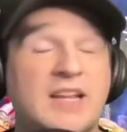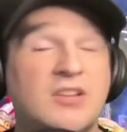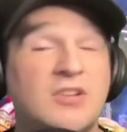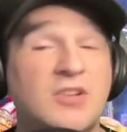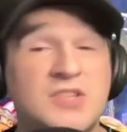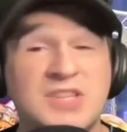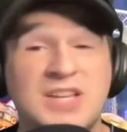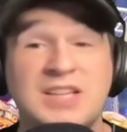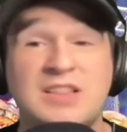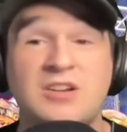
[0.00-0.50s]
It
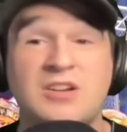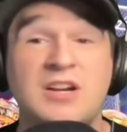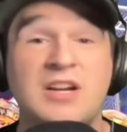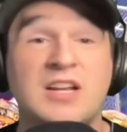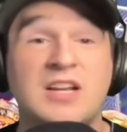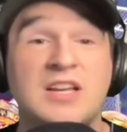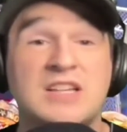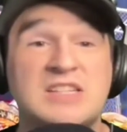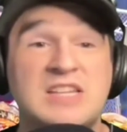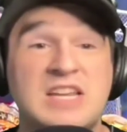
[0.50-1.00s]
looks like they're going to
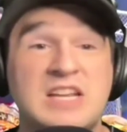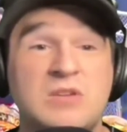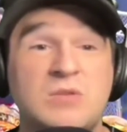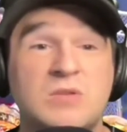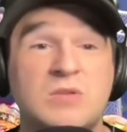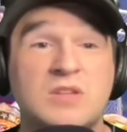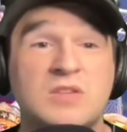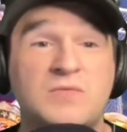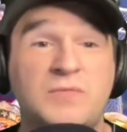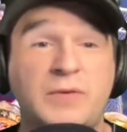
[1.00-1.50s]
continue
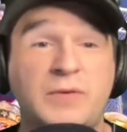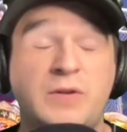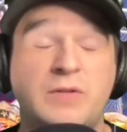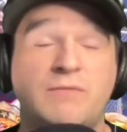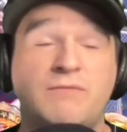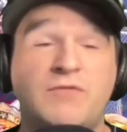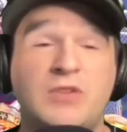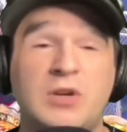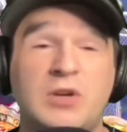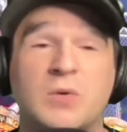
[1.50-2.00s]
this
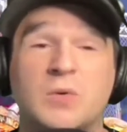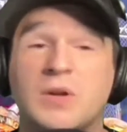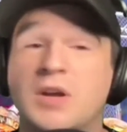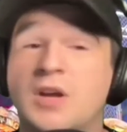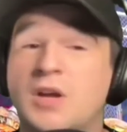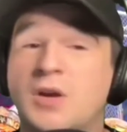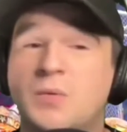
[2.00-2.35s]
feud.